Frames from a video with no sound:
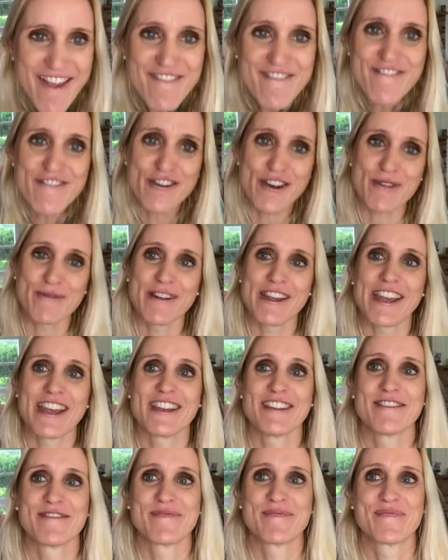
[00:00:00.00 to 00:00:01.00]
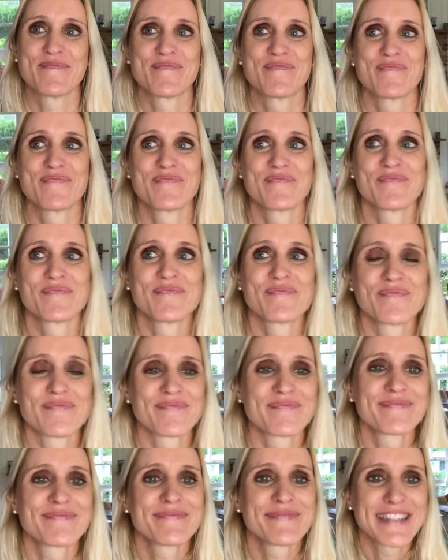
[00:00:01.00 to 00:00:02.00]
everywhere.
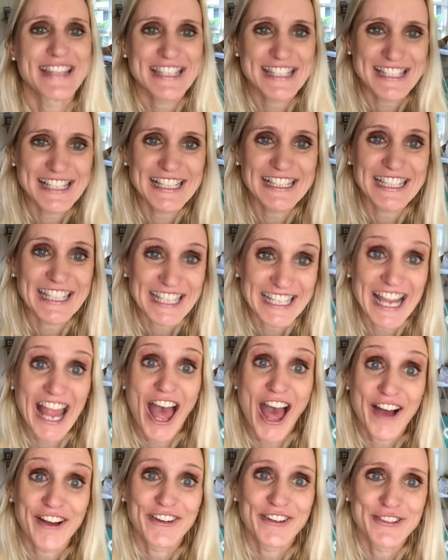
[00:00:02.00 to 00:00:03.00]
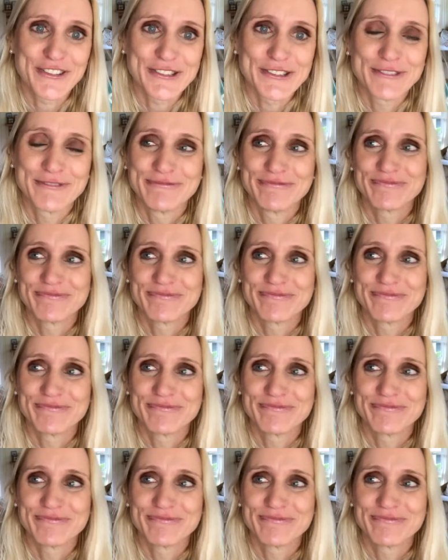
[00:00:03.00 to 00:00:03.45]
Silly uncle.